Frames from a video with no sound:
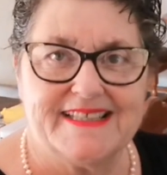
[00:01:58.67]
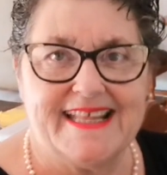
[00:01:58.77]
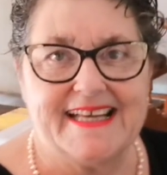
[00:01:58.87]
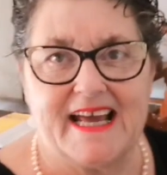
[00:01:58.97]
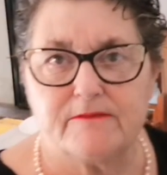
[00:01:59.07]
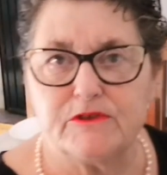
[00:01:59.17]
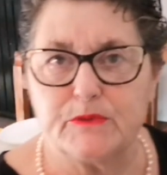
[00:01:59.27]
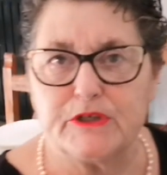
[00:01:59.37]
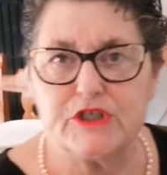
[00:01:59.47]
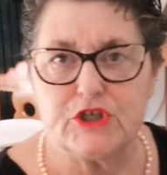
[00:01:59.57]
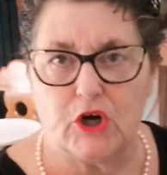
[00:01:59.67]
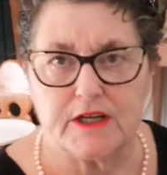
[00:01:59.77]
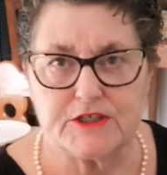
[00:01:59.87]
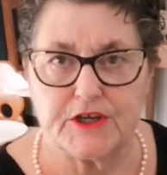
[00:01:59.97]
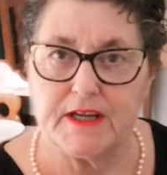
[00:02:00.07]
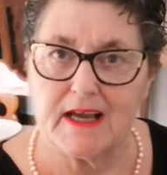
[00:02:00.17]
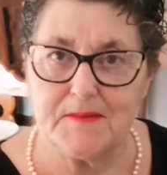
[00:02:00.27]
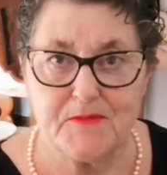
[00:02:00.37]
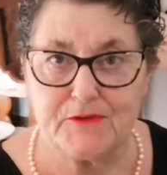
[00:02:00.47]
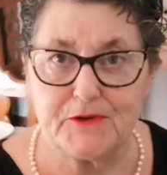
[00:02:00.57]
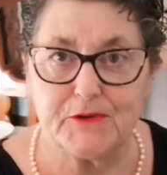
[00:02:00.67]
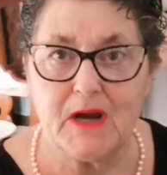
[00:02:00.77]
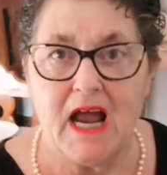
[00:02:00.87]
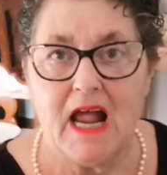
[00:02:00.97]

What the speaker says: Then afterwards, Donna's going to come through